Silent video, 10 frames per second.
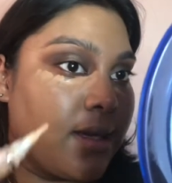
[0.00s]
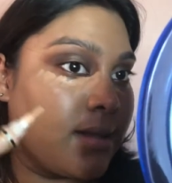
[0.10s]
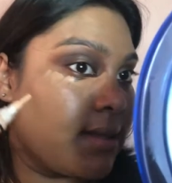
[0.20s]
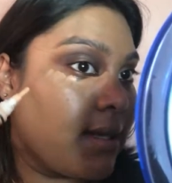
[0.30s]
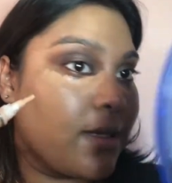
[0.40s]

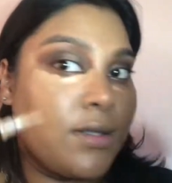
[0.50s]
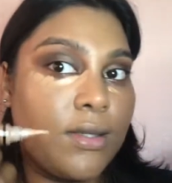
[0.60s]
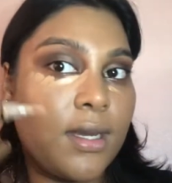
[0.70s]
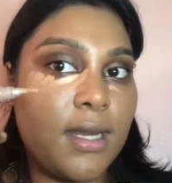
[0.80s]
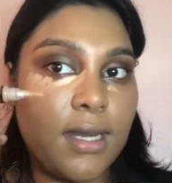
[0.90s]
is I like to
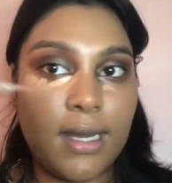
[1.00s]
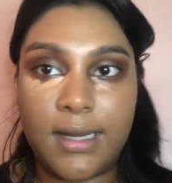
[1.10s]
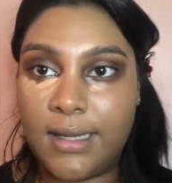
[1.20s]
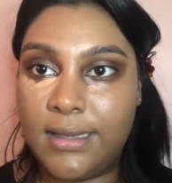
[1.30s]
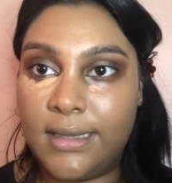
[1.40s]
kind of
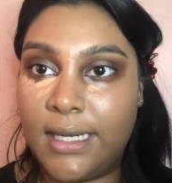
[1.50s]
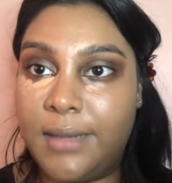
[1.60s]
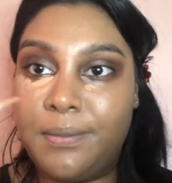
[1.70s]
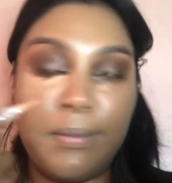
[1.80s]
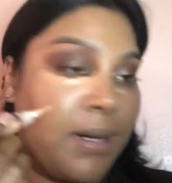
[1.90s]
like clean
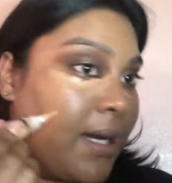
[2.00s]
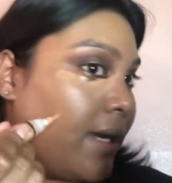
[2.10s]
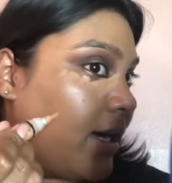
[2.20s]
up my